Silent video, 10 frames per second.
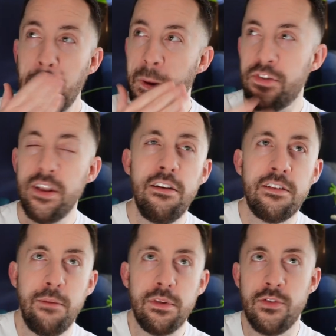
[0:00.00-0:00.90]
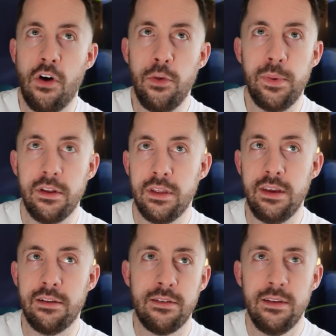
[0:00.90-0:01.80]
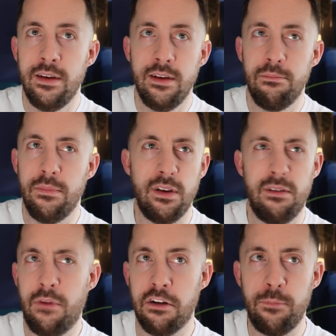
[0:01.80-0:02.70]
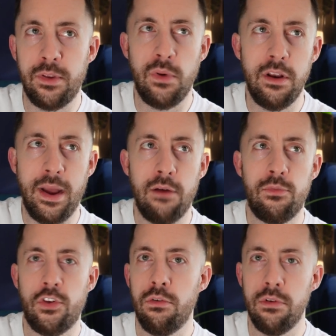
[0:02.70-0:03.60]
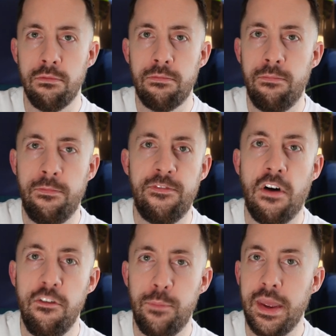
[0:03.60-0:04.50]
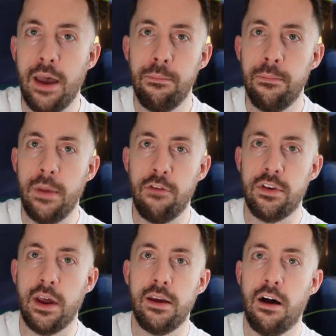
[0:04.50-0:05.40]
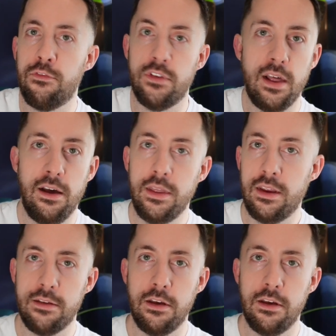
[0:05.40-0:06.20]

I think the only time it's not open, I think, is kind of between about 2 and 5 p.m. every day. After that, I think it's